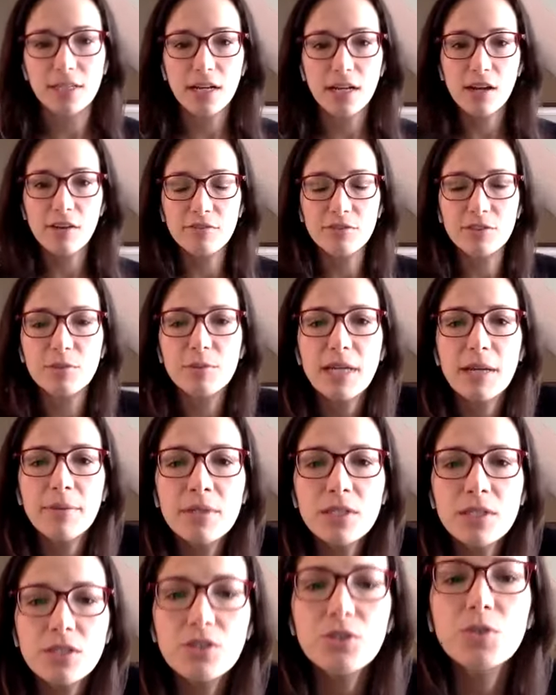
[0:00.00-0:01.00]
sit comfortably.
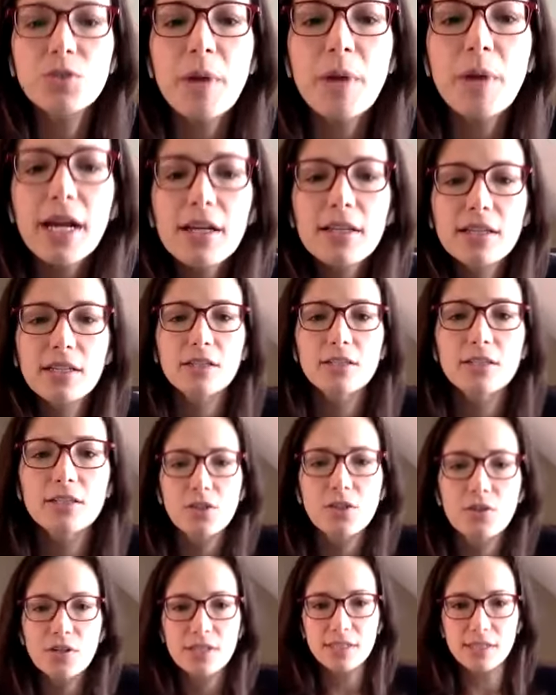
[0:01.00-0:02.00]
I'm going to scooch back a little
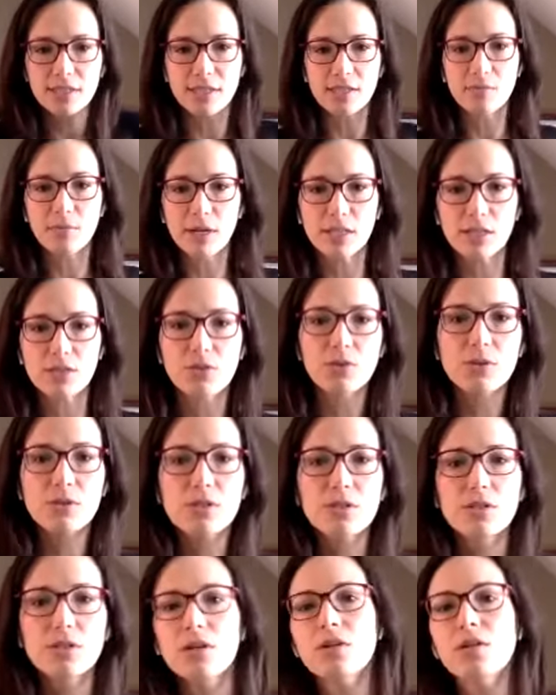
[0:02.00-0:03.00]
so you can see my
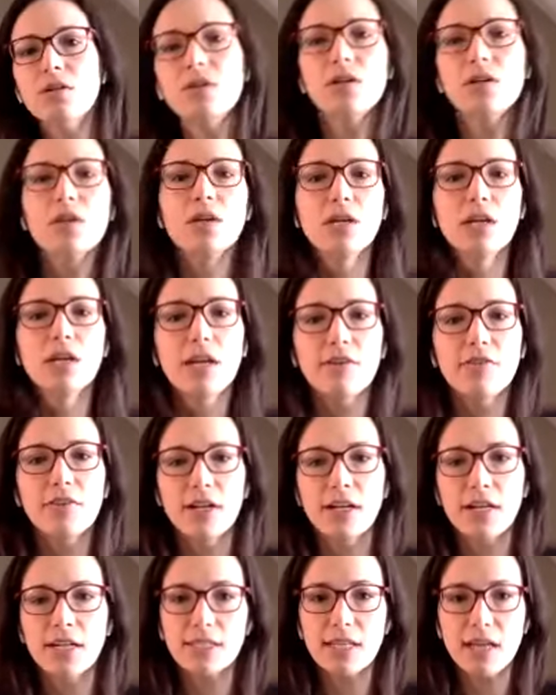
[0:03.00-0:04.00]
torso. If
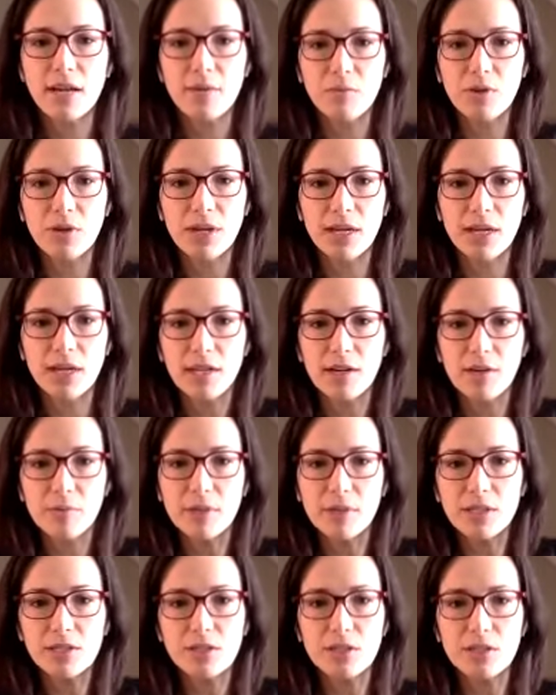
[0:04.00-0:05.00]
at any time you can't
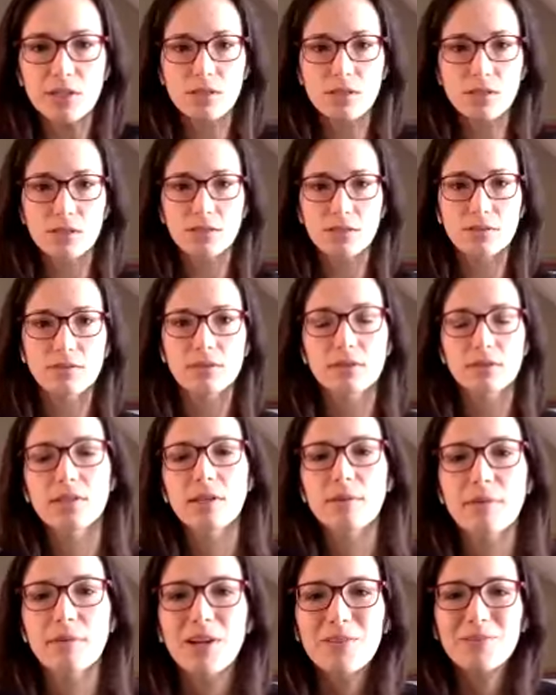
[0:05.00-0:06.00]
hear me,
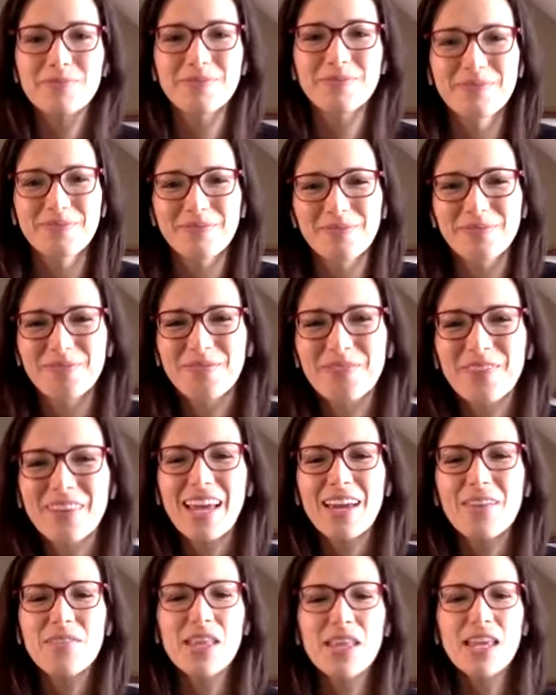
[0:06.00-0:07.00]
let me know.
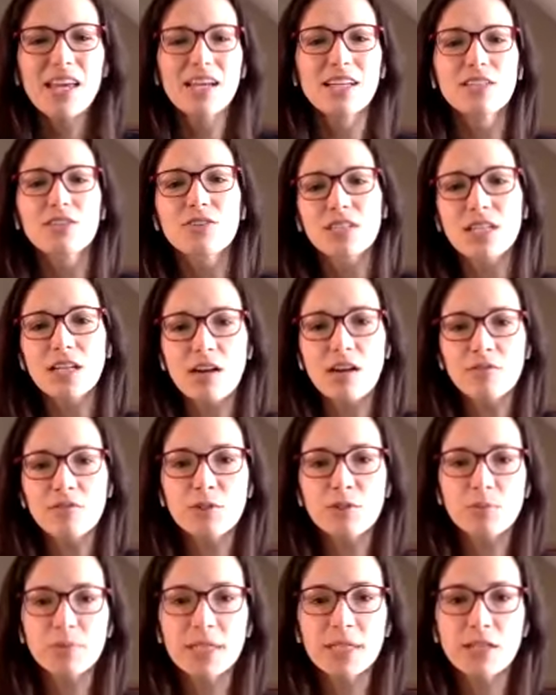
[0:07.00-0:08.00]
Okay, so sit
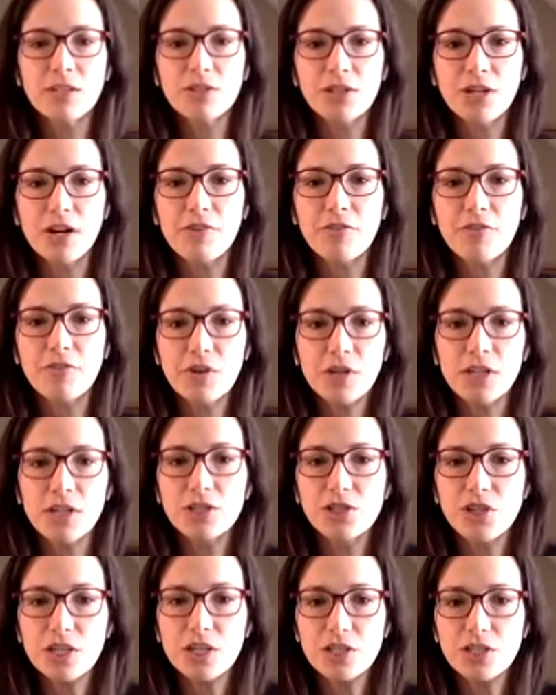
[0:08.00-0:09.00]
comfortably in your chair. If you can
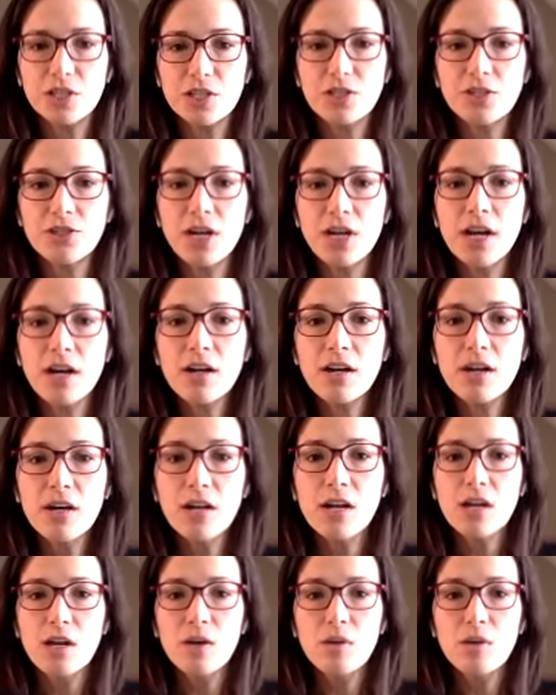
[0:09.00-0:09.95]
adjust your chair,